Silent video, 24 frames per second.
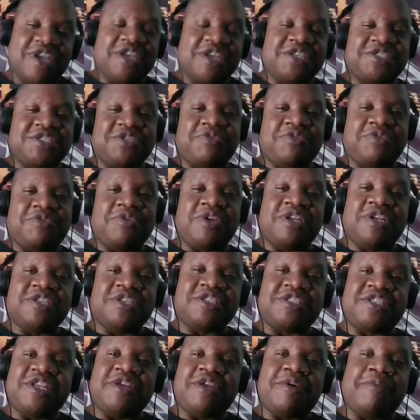so it can
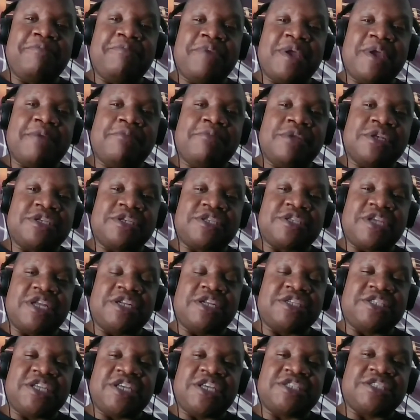still be able to stand the
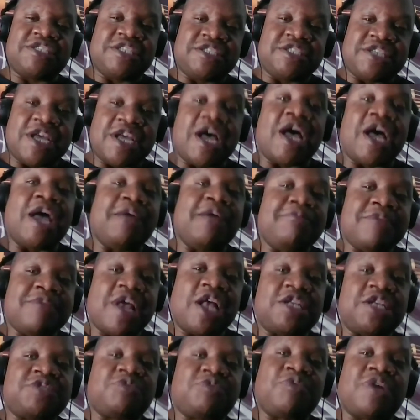test of time.
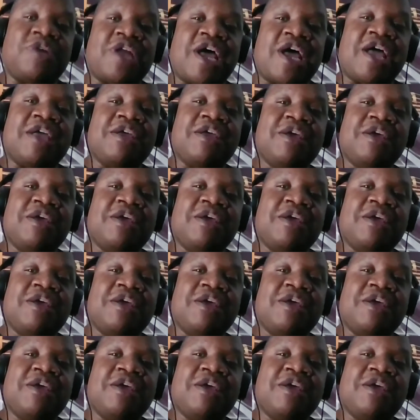That's what I